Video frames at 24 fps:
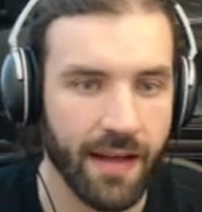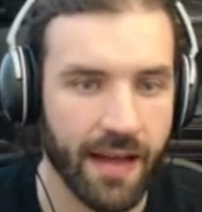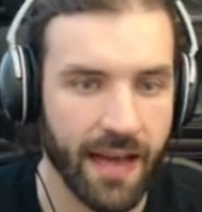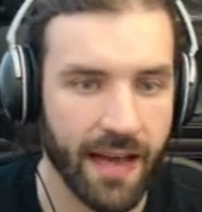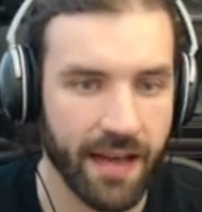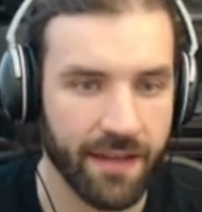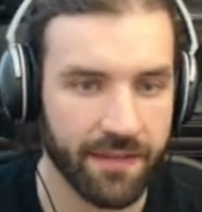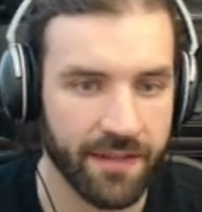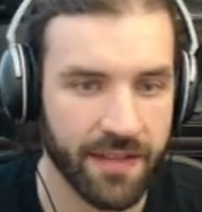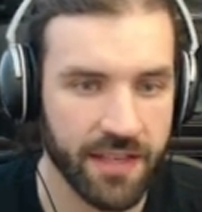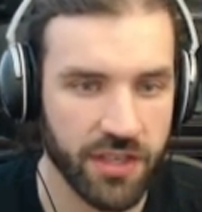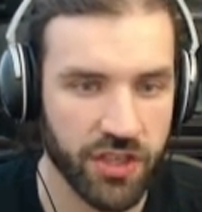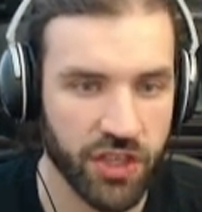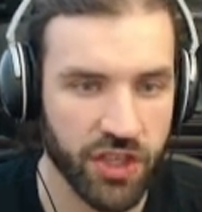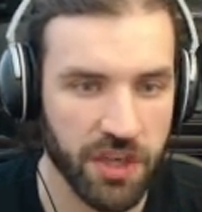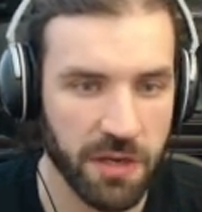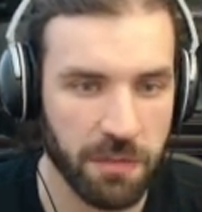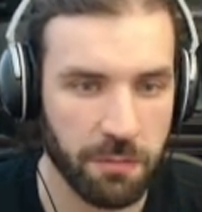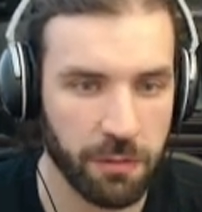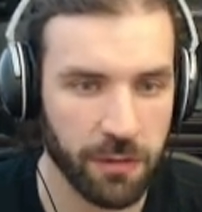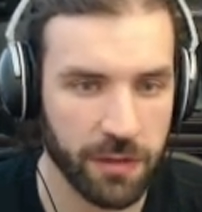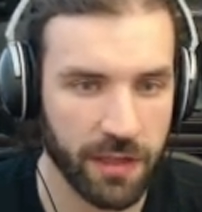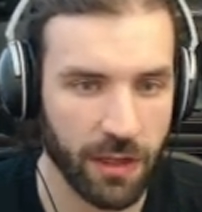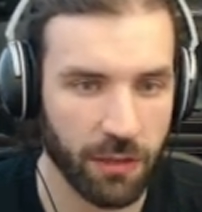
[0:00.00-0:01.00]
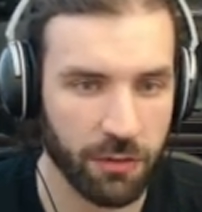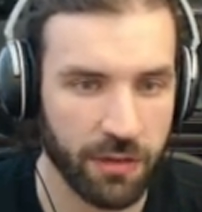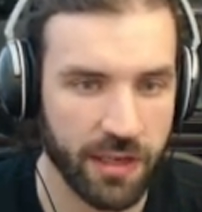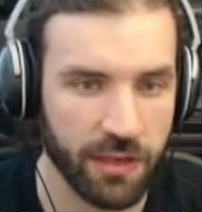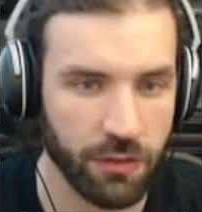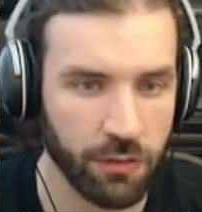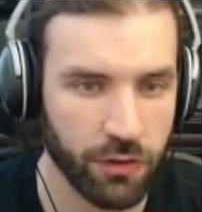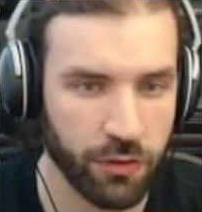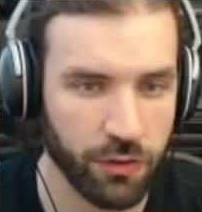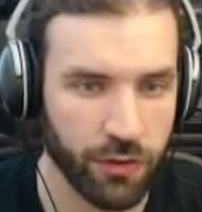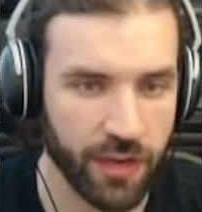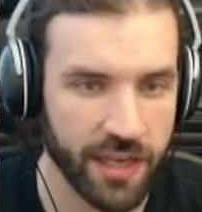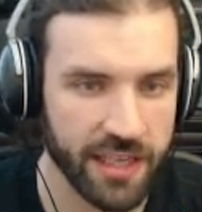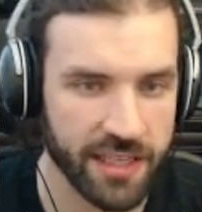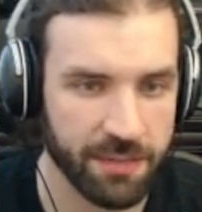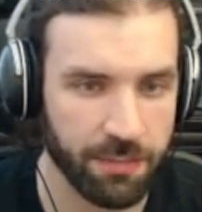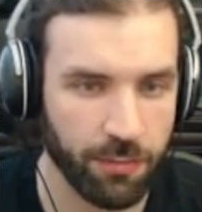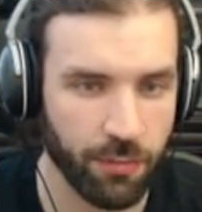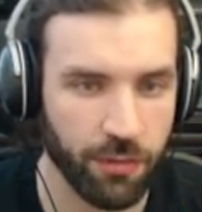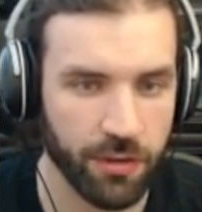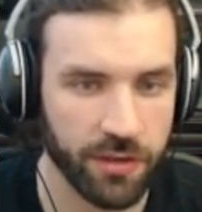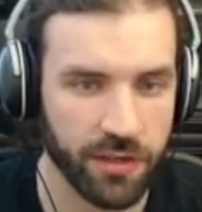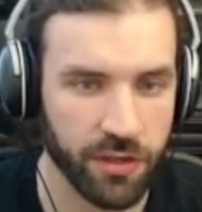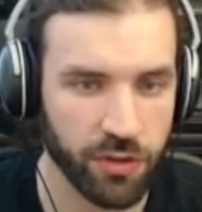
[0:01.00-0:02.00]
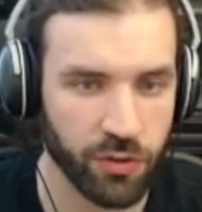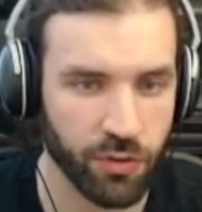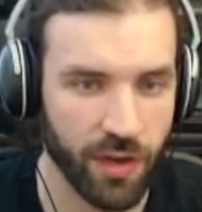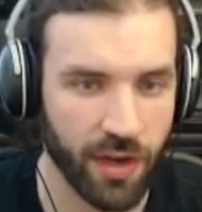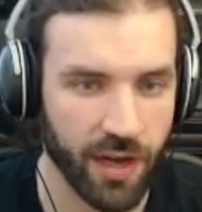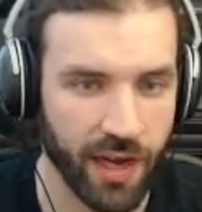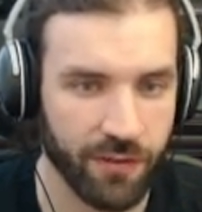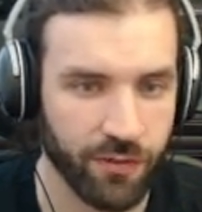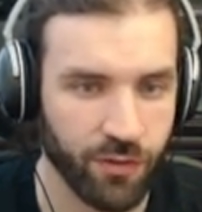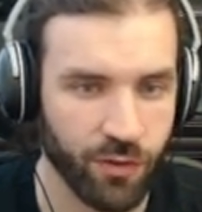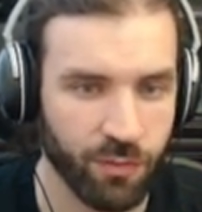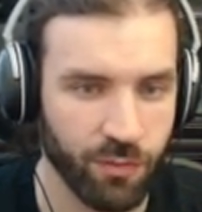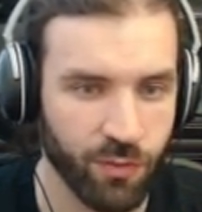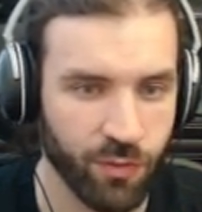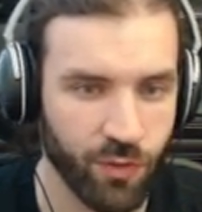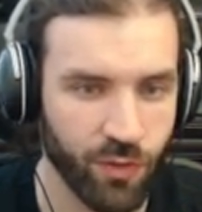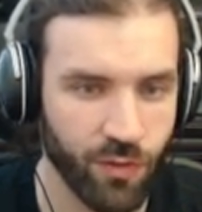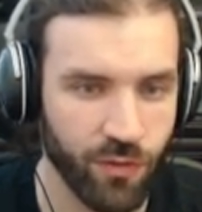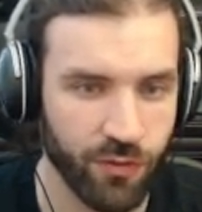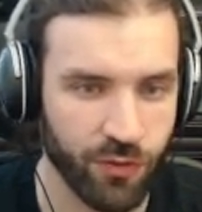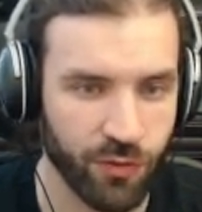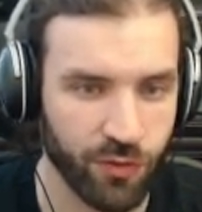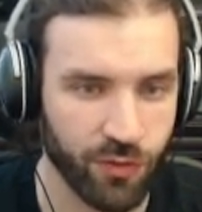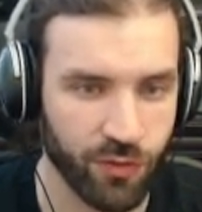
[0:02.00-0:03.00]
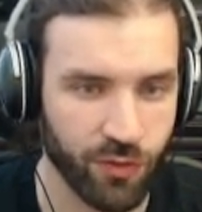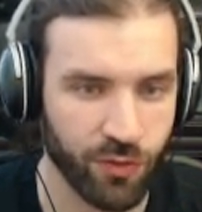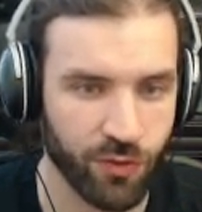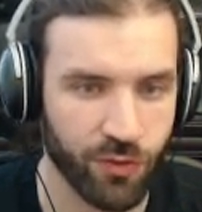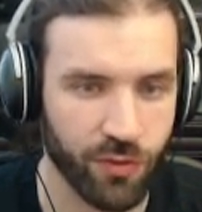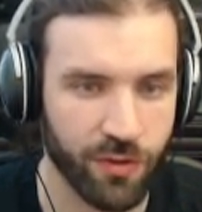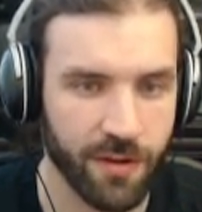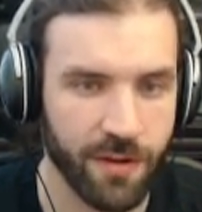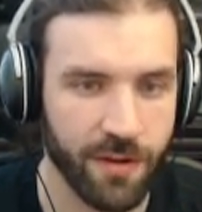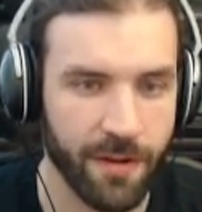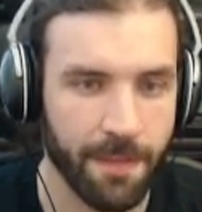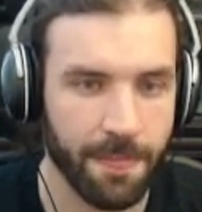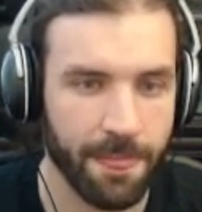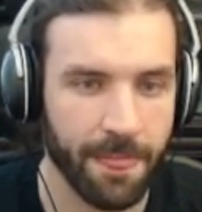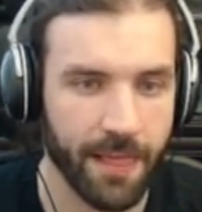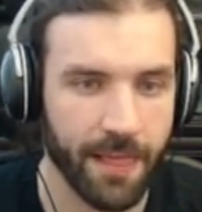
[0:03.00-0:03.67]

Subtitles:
and this ship will now kill the transport, so I have to move to